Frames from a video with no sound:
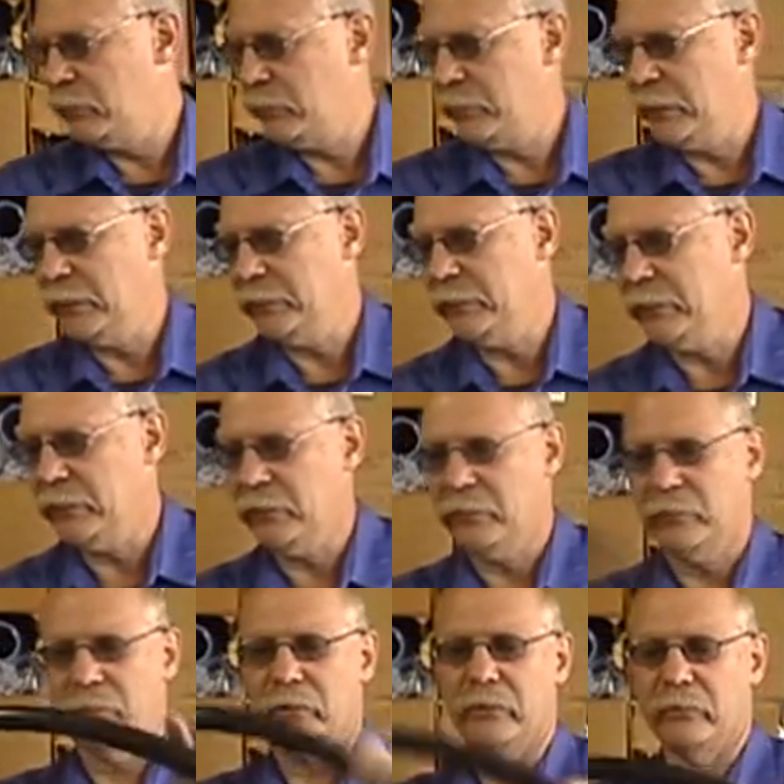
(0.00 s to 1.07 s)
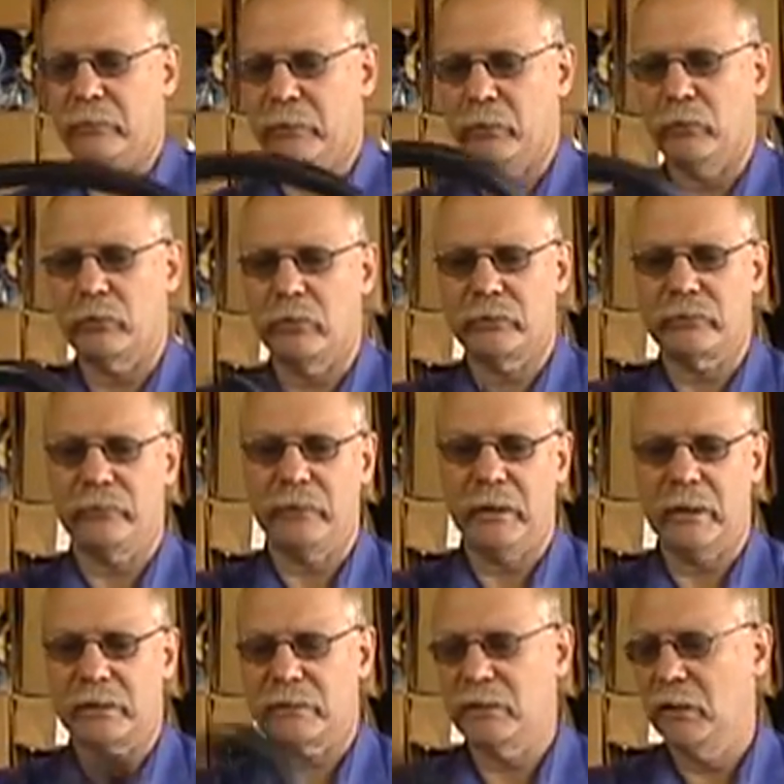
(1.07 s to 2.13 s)
than the 3/4
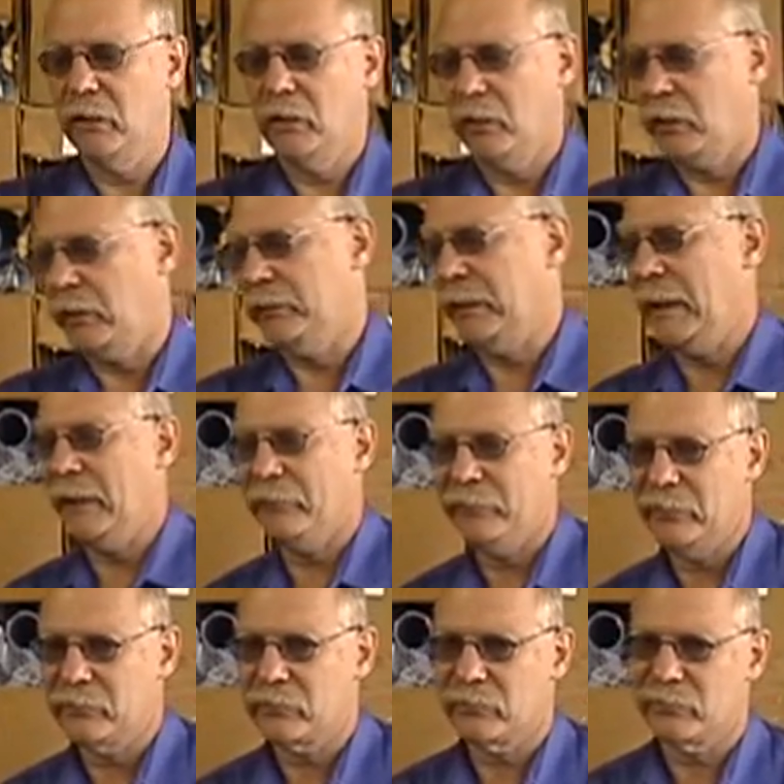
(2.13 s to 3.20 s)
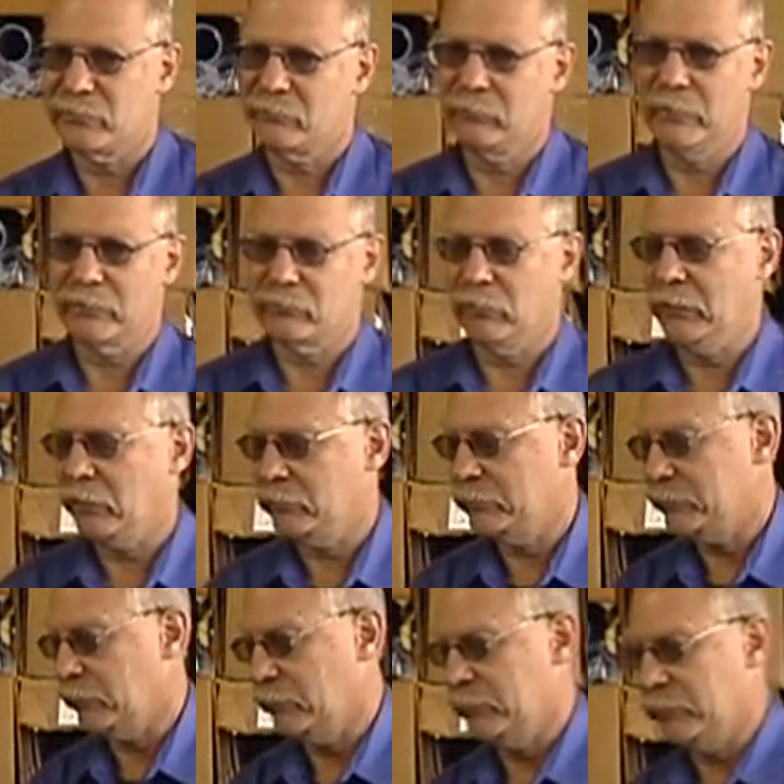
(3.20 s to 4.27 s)
UltraFlex. On a 1/2 inch, it's really hard to
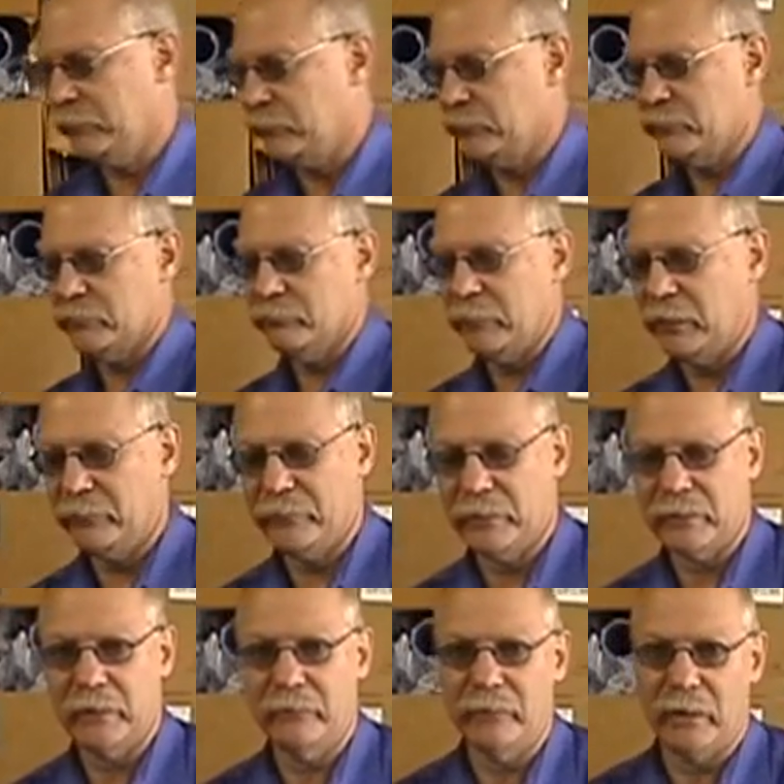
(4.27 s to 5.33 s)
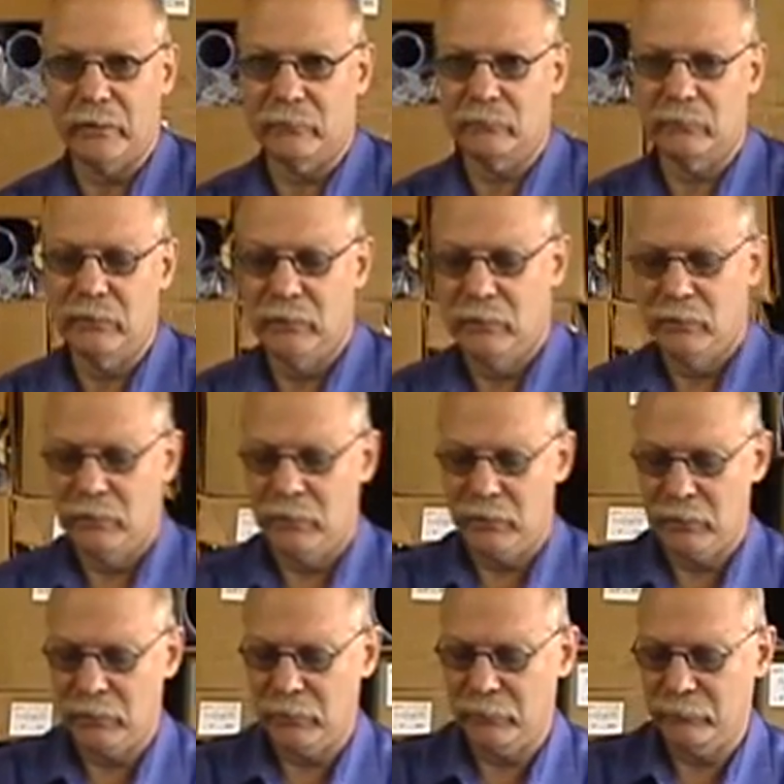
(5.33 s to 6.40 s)
tell the difference. Matter of fact, I've gotten
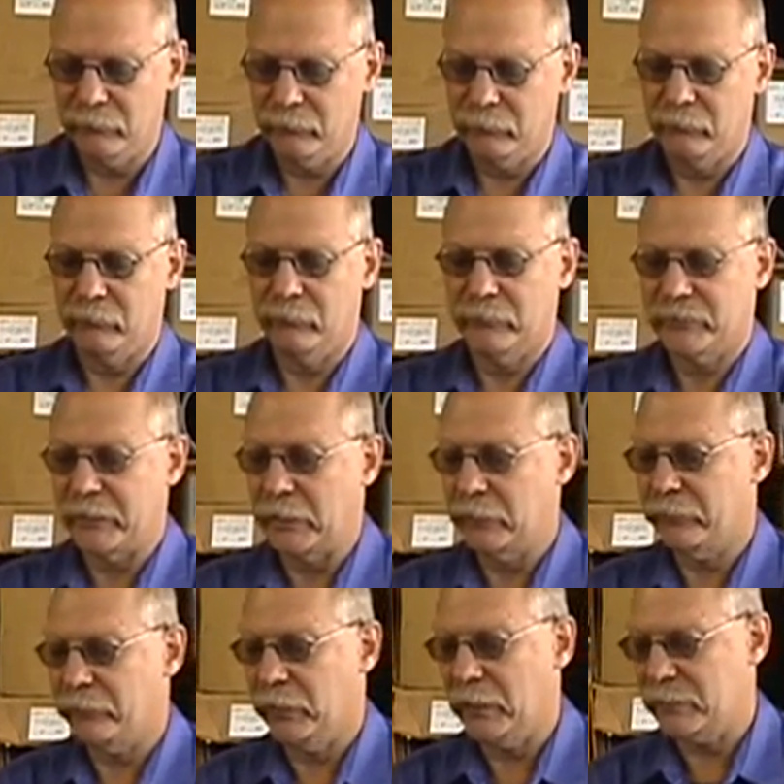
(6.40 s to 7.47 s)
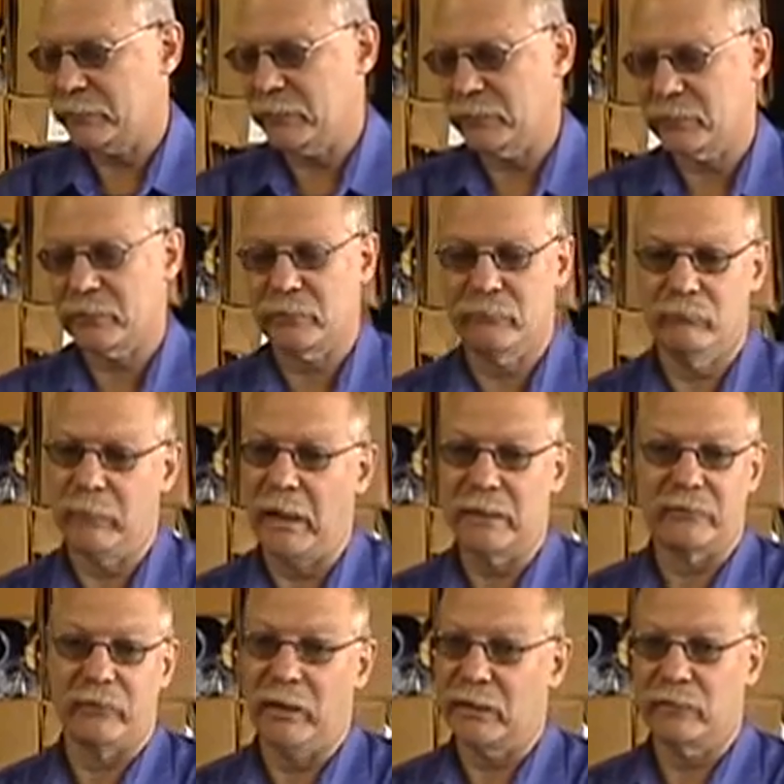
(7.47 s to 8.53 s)
standard flex that's
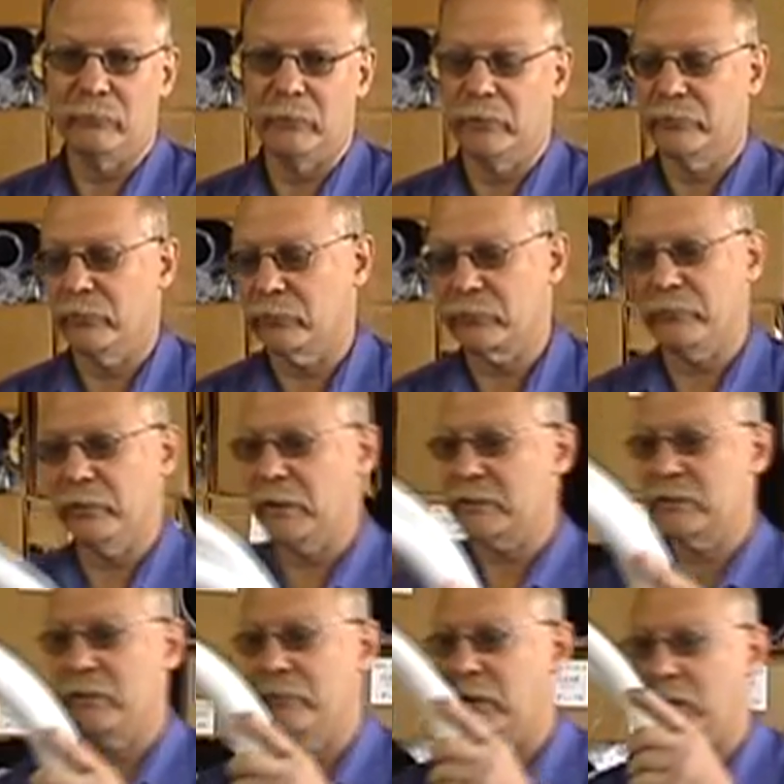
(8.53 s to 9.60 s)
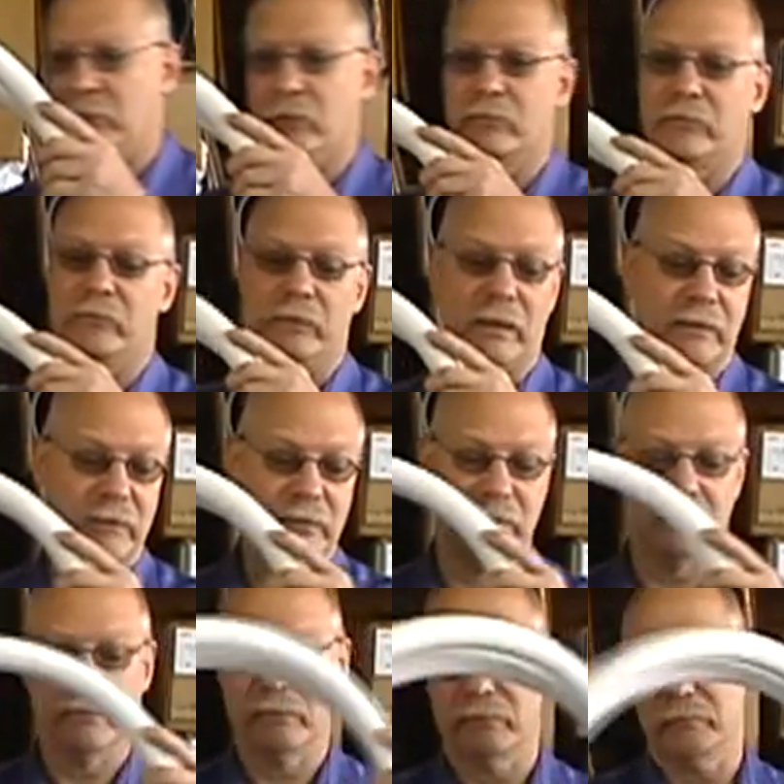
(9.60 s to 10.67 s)
as flexible as UltraFlex, and I've gotten UltraFlex that's
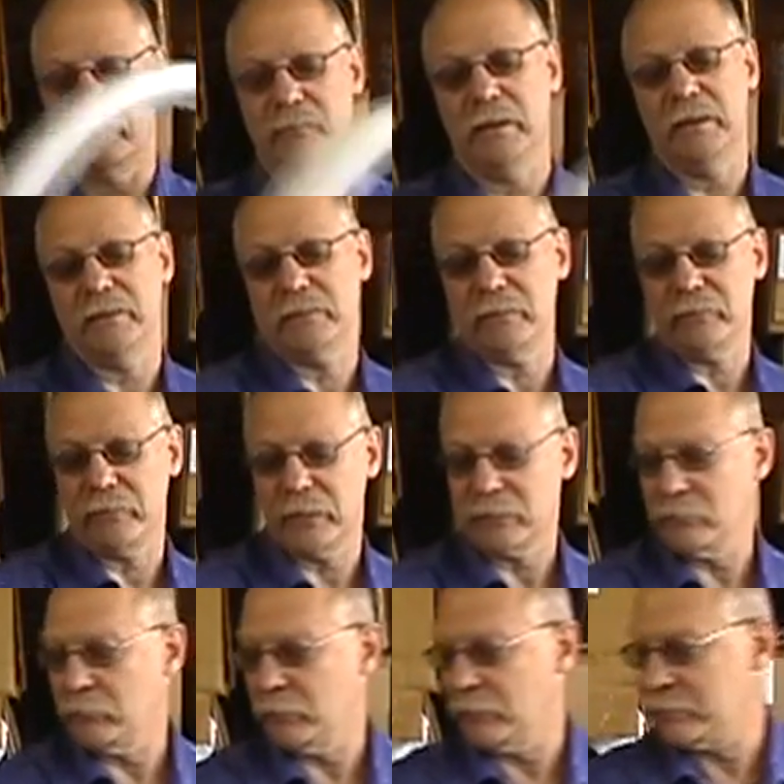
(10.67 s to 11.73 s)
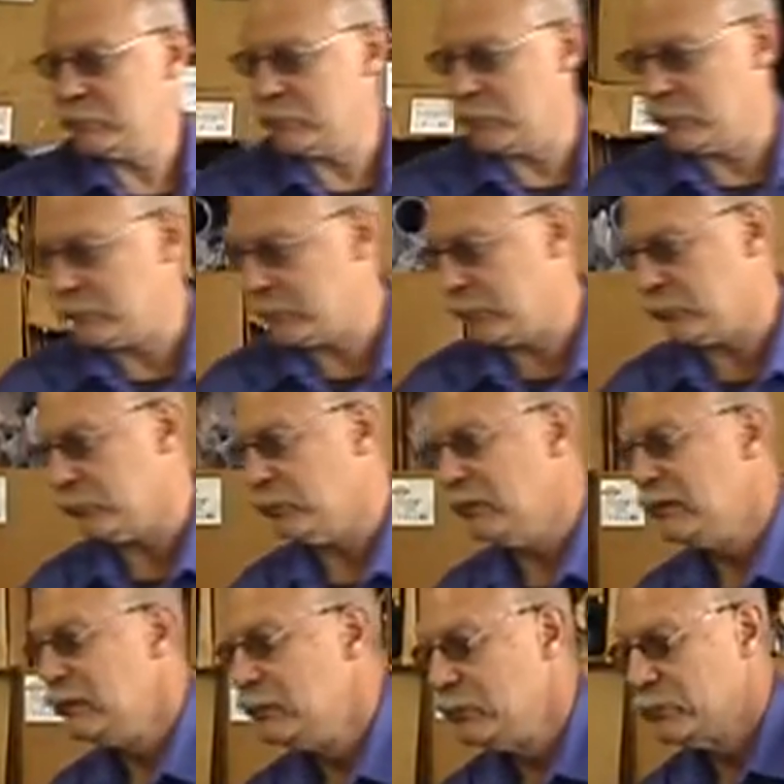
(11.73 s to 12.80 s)
as flexible as standard.
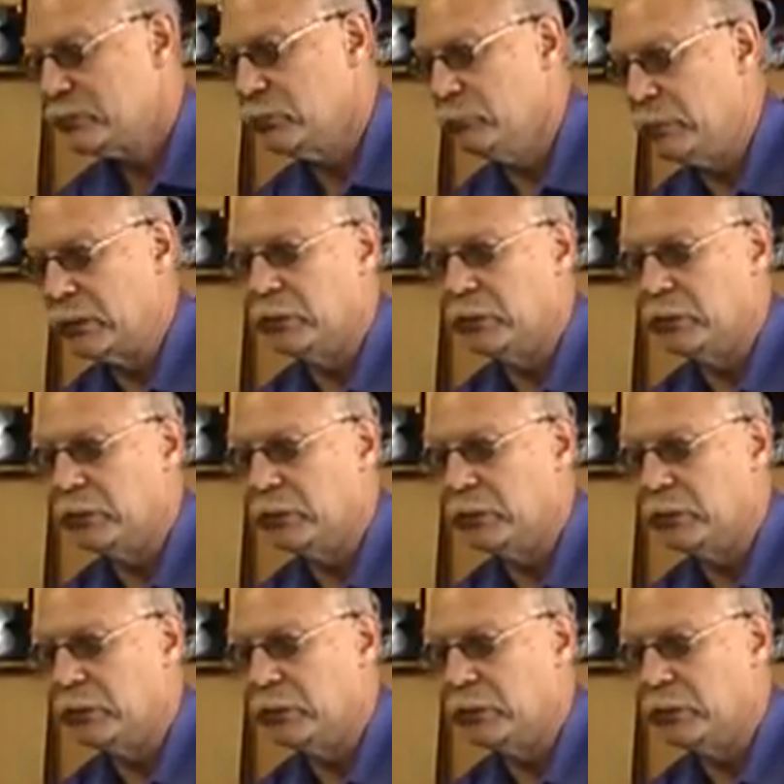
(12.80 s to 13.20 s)
So, but